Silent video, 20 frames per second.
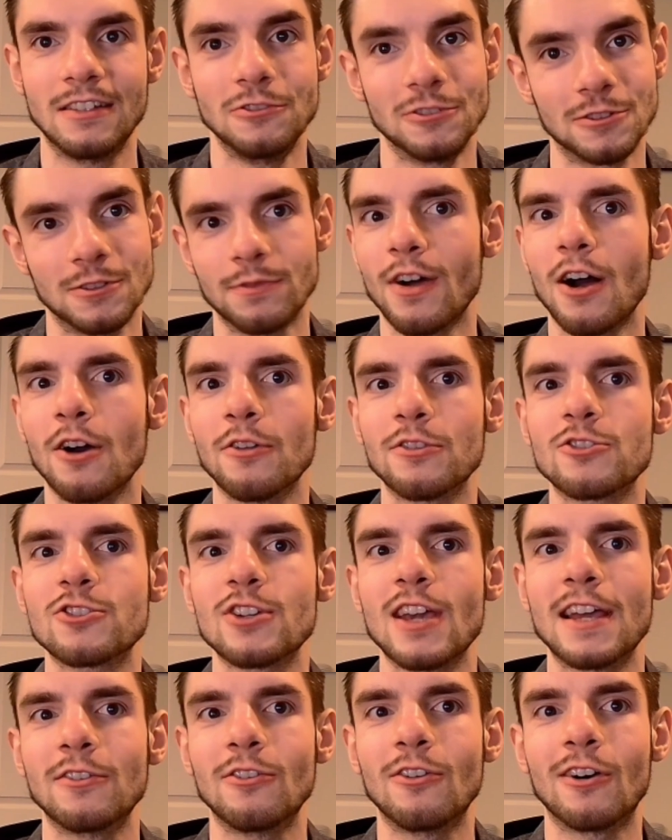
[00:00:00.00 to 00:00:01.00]
You can follow the
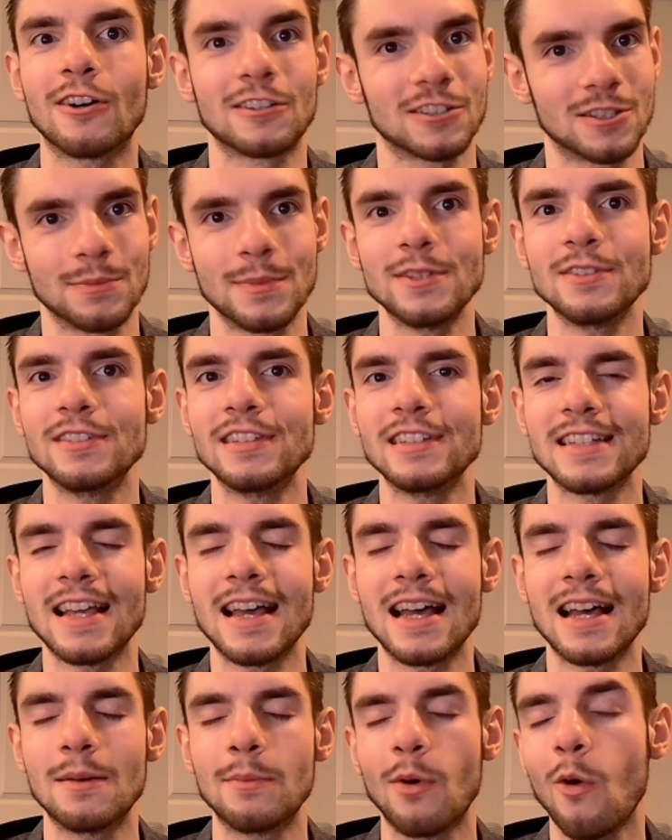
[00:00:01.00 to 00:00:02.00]
channel on our community
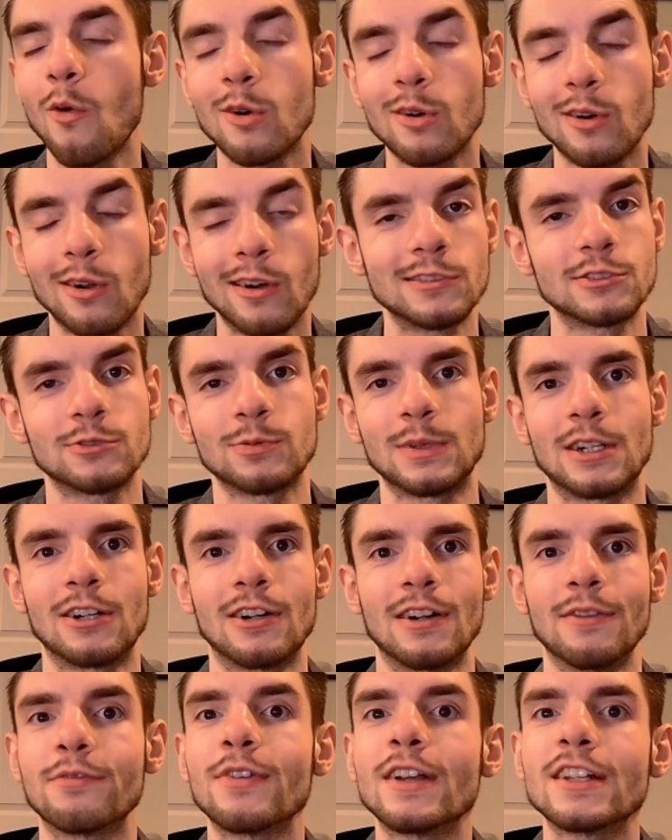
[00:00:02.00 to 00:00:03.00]
tab or on
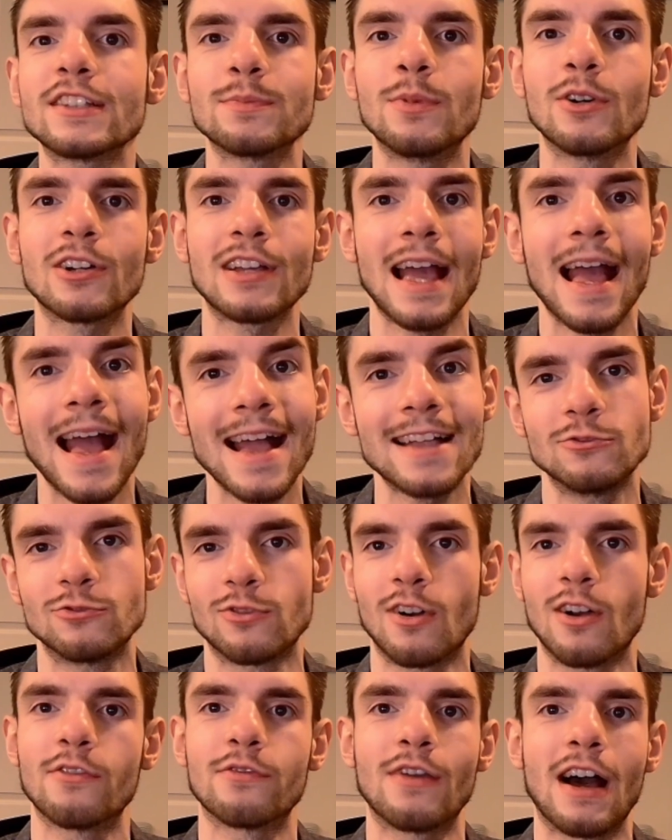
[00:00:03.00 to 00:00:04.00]
Twitter and Facebook at
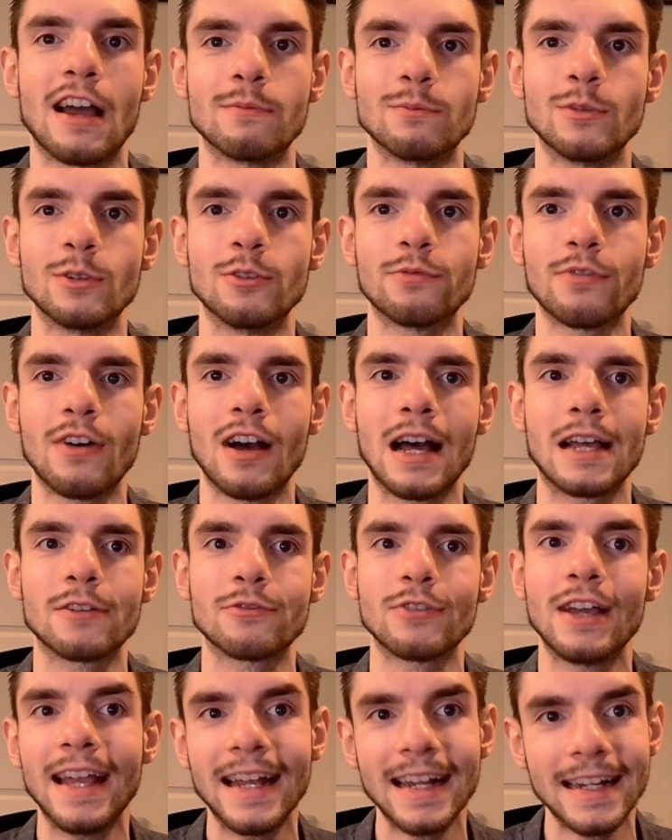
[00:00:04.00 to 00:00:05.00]

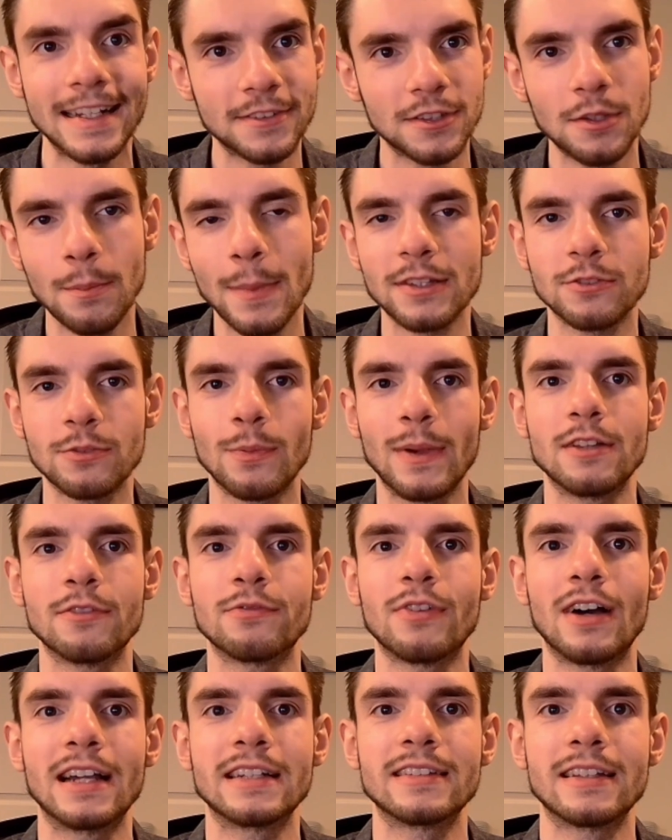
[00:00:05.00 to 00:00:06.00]
Draw5Move5. It's the best way to
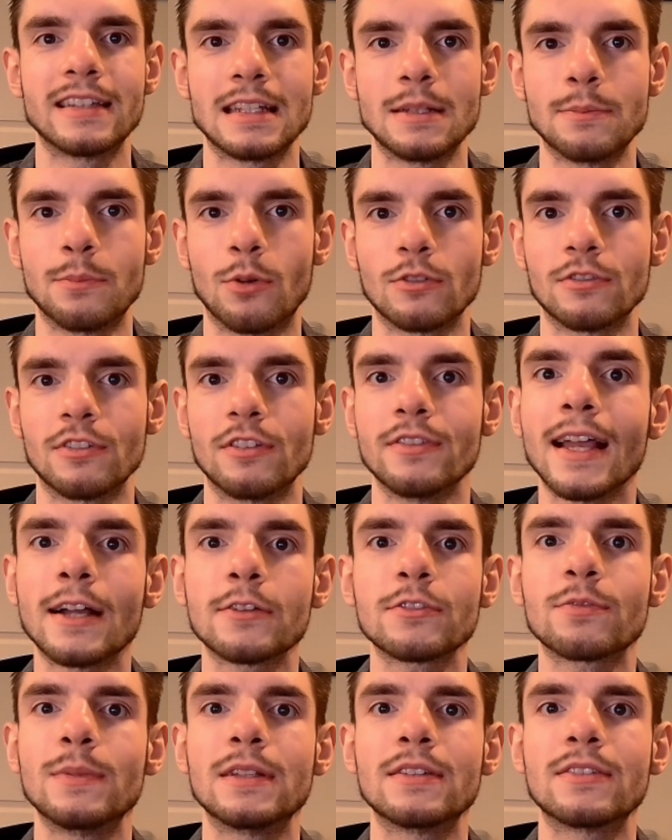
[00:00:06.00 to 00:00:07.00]
find any important
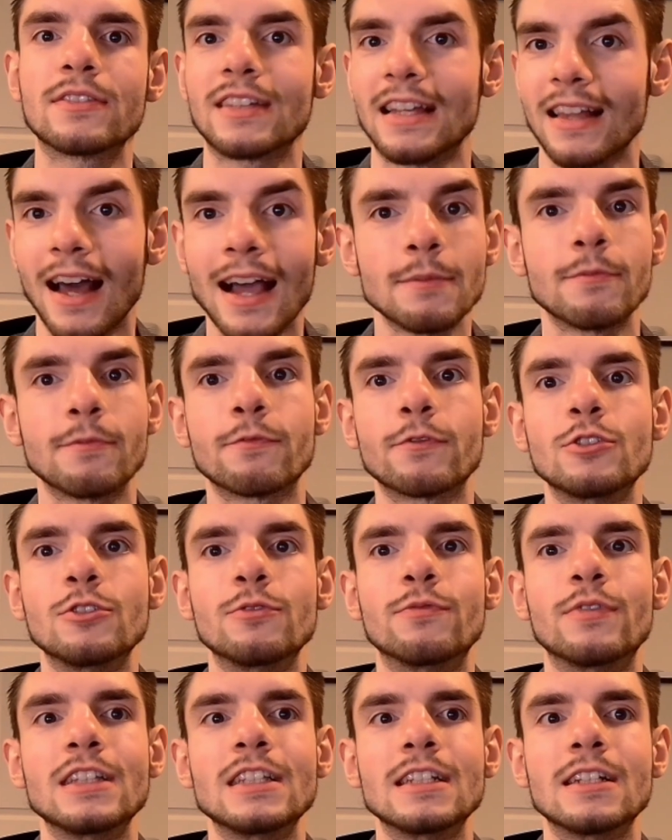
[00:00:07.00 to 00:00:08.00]
announcements, get hyped for
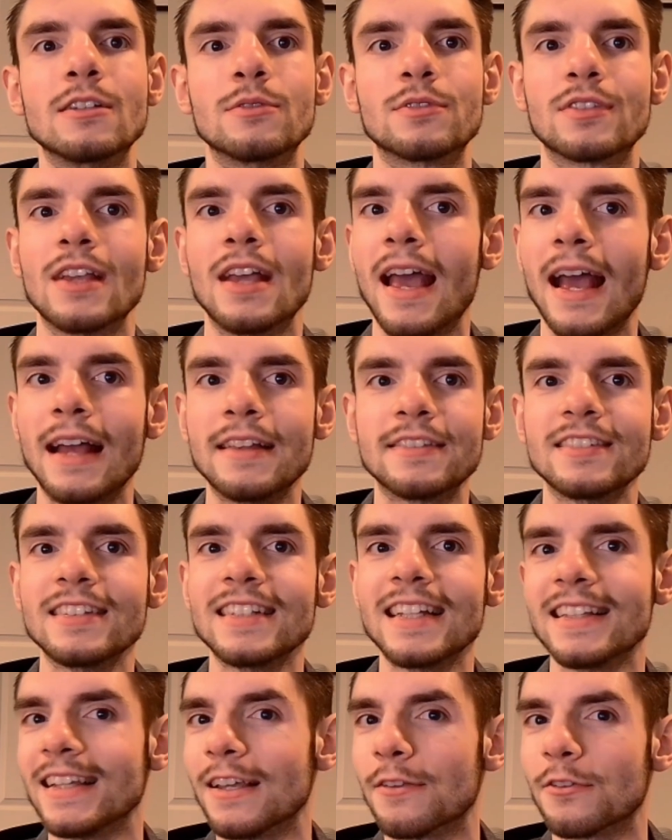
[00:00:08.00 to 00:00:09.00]
new videos, and
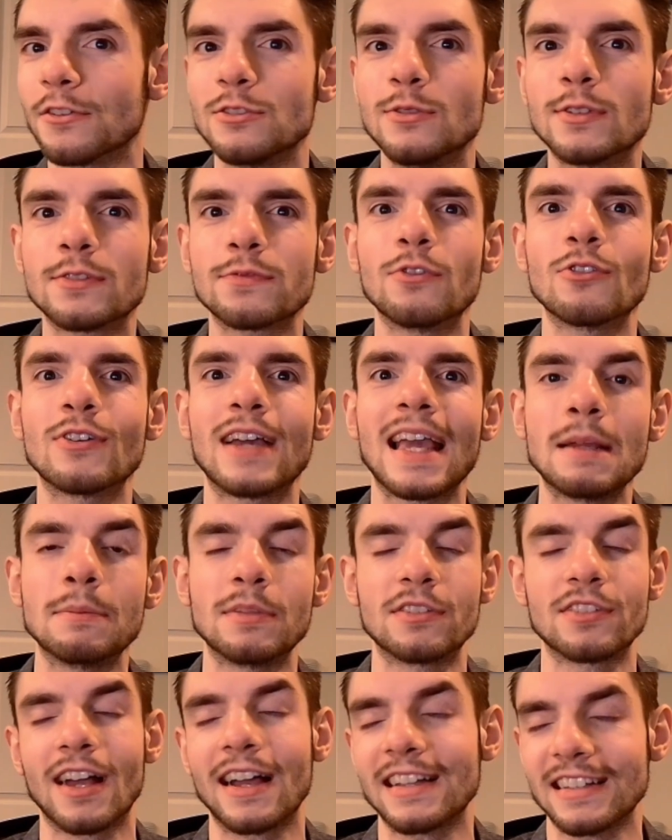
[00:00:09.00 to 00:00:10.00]
see any other useful game
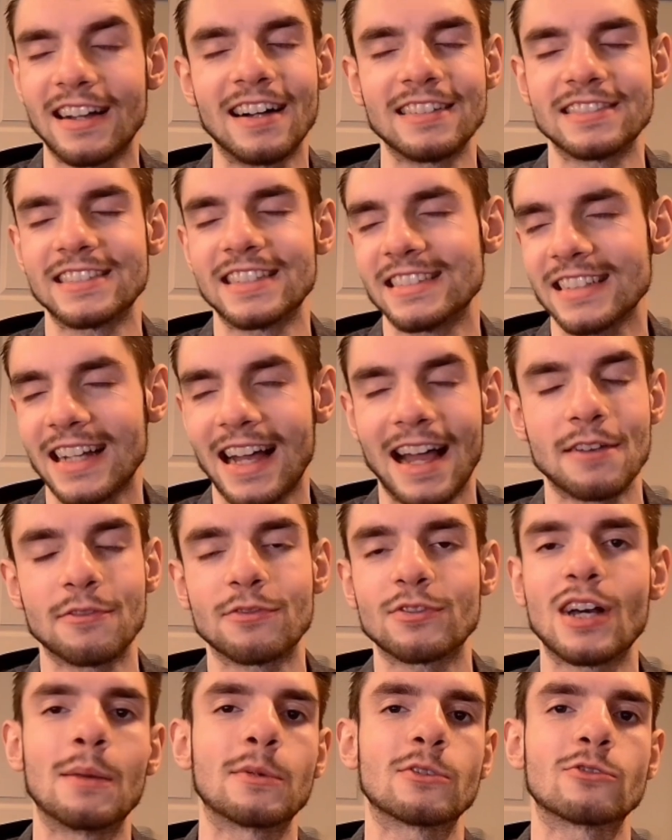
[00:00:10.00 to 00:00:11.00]
design content
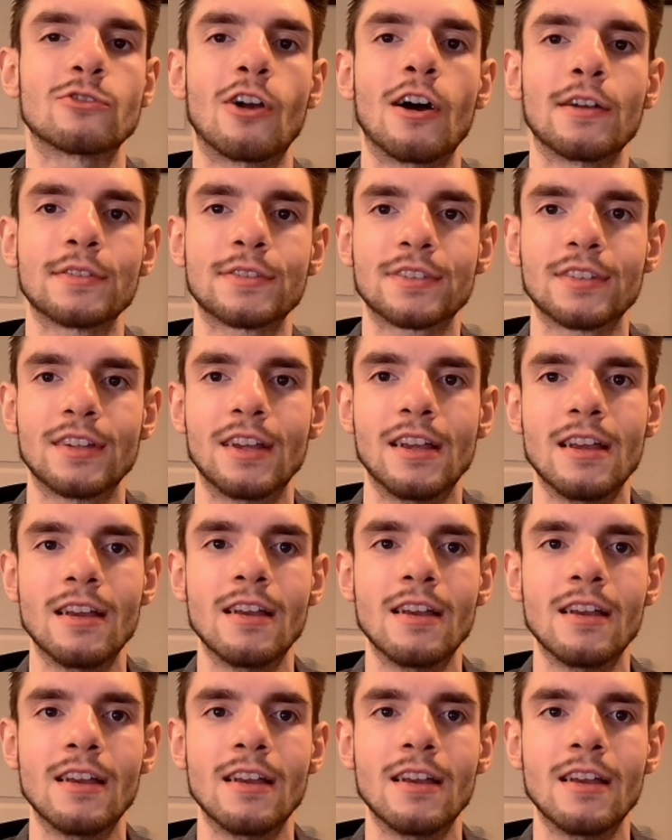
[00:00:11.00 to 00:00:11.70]
I've come across.